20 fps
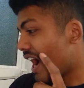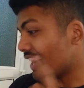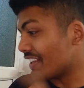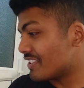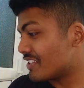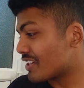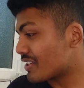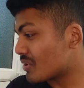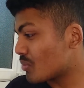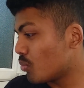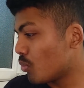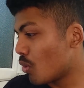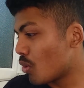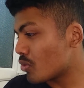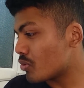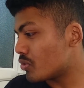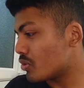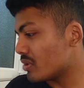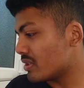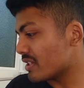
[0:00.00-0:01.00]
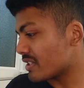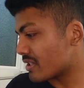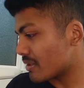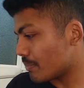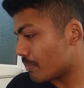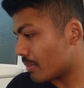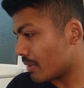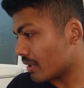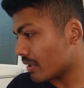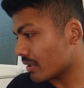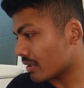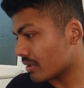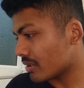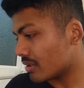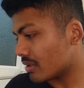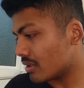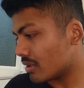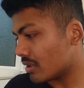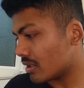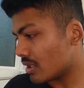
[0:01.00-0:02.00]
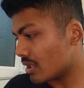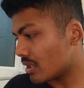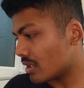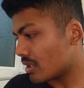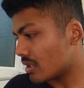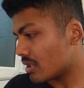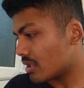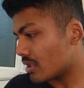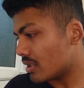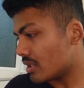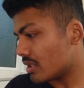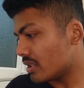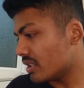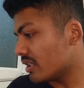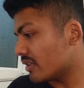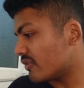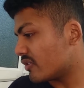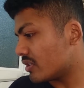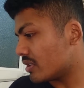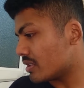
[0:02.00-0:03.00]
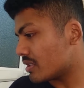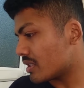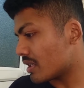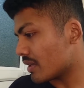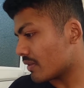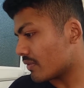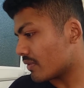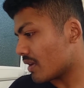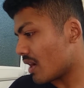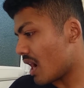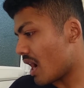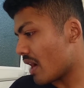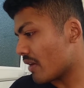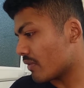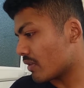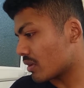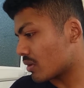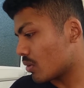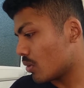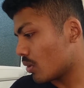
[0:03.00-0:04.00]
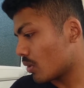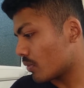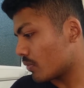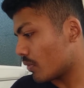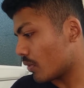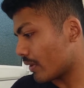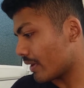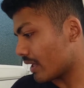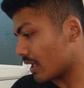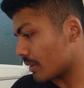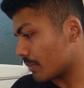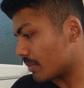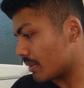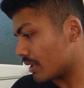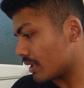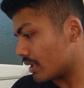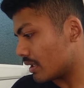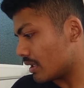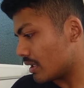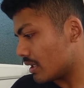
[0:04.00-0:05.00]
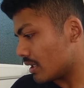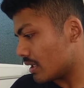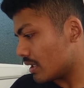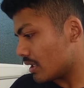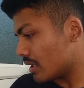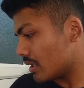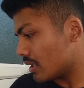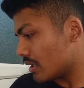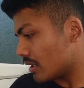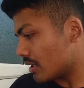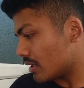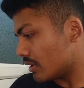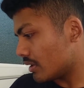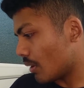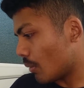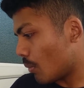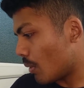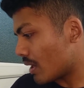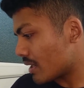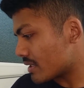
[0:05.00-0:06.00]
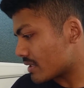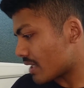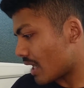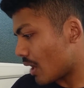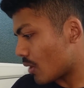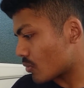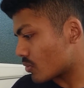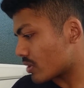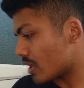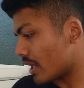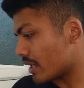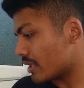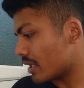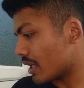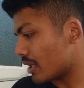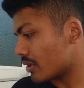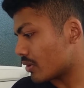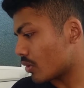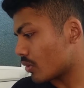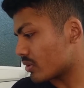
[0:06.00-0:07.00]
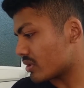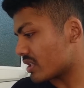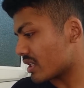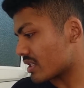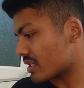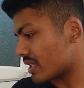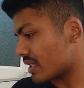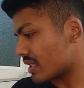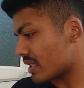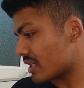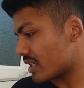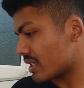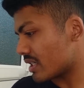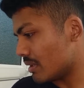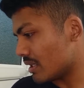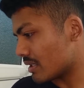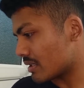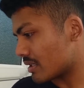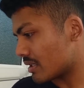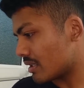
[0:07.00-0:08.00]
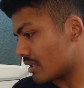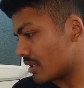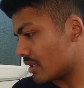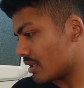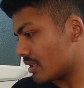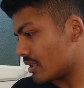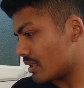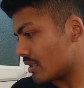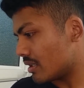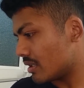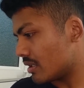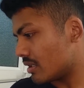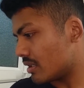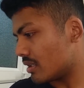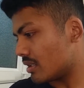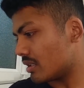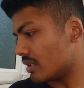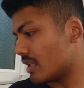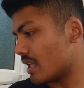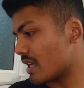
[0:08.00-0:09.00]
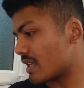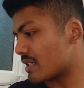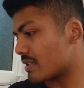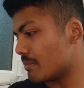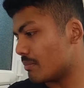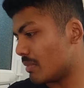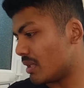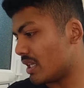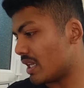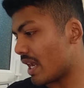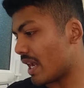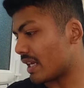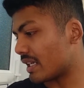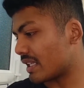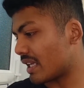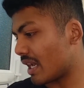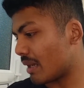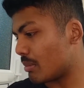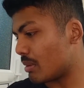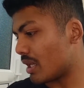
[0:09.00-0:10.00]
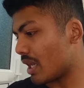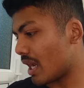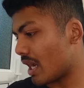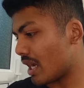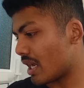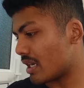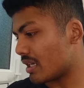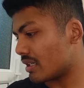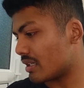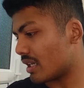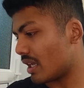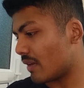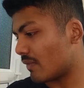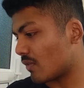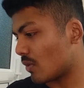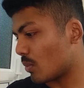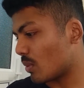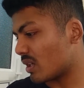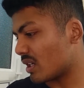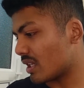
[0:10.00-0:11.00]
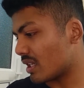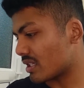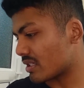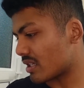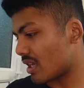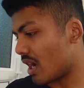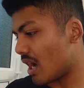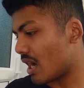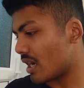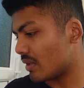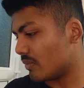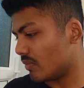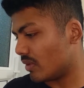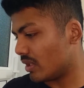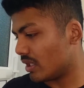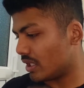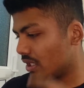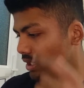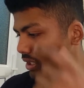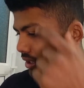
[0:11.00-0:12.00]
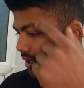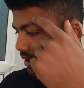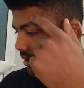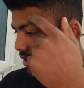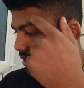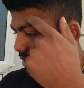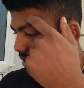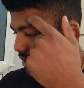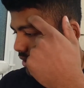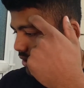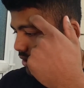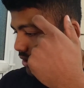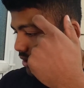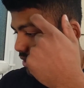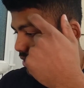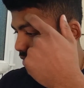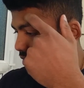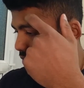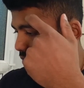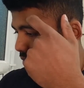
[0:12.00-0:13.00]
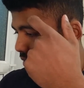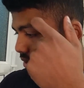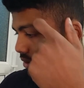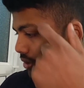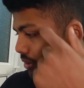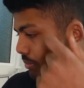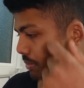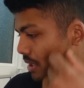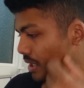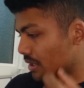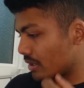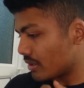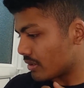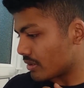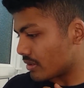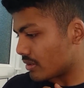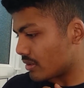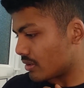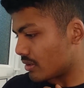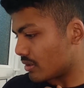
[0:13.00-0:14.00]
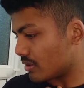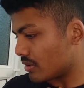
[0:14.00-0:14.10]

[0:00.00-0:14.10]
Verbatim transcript: I just want to disappear. Deputy Chief, I will call for help. The ones outside are not just enemies. There's me and Gabi and everyone else, aren't we? You are commanders